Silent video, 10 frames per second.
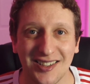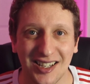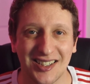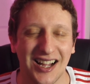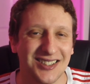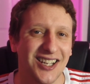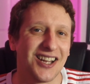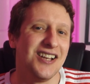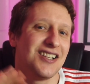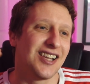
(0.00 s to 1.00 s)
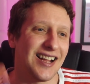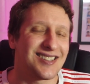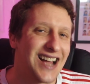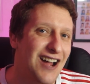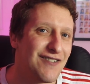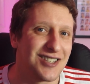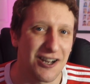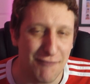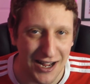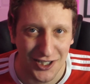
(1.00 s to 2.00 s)
is the tactic. Let's dive into
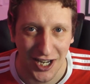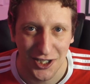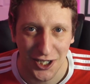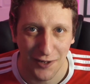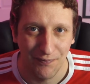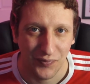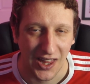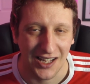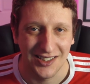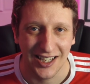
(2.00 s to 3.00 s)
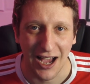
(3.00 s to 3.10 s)
the match engine and see